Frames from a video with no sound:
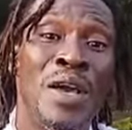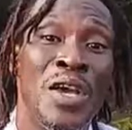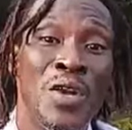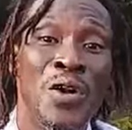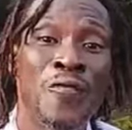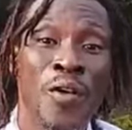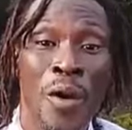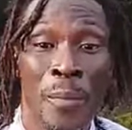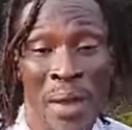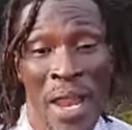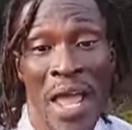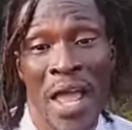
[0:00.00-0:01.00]
you know, for
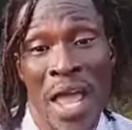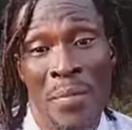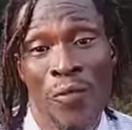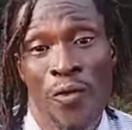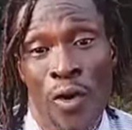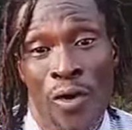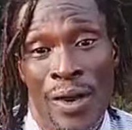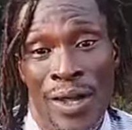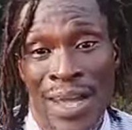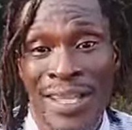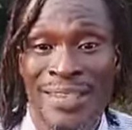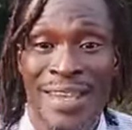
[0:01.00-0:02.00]
many able for
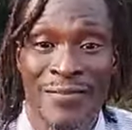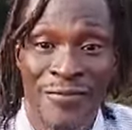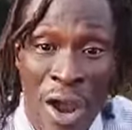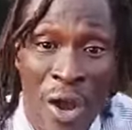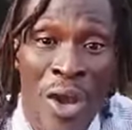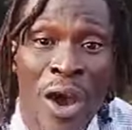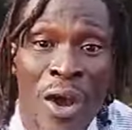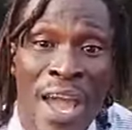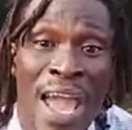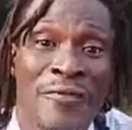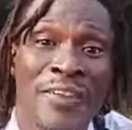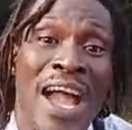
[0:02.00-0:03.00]
getting regular or uh,
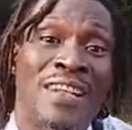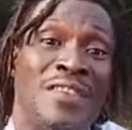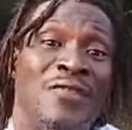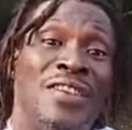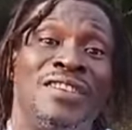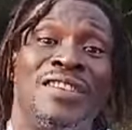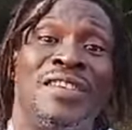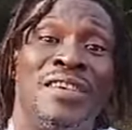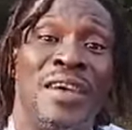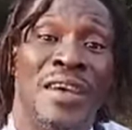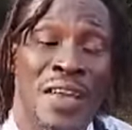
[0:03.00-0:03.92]
everyday activity,